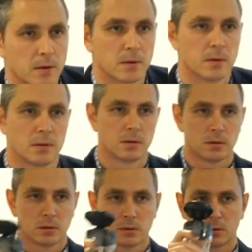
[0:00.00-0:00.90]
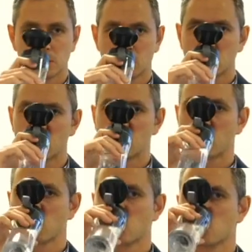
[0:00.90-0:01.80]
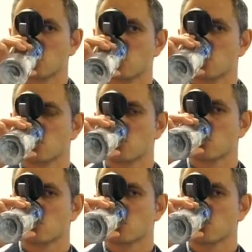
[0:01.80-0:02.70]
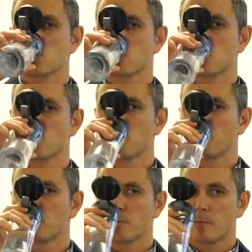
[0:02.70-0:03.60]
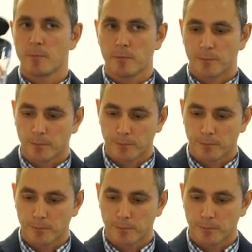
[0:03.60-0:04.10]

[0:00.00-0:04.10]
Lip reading: [no speech]